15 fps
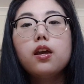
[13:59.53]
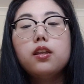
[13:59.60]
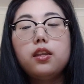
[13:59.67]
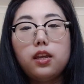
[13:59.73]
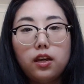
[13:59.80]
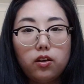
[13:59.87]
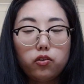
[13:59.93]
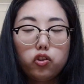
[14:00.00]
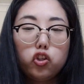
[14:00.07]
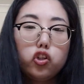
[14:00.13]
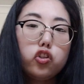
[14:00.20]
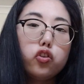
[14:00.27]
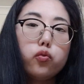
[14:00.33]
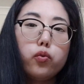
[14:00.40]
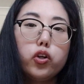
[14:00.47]
Now,
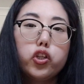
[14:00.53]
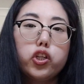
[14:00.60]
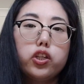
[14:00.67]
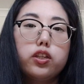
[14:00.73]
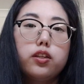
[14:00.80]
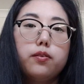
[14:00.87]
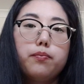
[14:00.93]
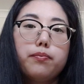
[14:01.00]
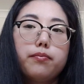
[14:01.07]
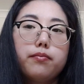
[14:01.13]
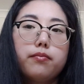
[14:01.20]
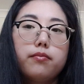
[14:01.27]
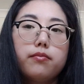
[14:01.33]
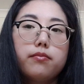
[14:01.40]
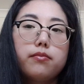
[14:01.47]
should you watch
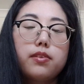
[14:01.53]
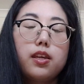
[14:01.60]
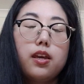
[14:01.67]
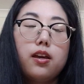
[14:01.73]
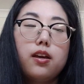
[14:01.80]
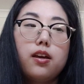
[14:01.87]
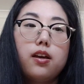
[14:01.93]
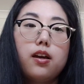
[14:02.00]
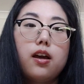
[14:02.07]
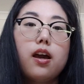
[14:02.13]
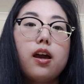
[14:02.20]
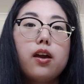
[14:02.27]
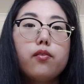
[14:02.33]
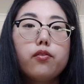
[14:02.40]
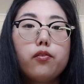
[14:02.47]
it?
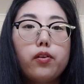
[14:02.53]
I would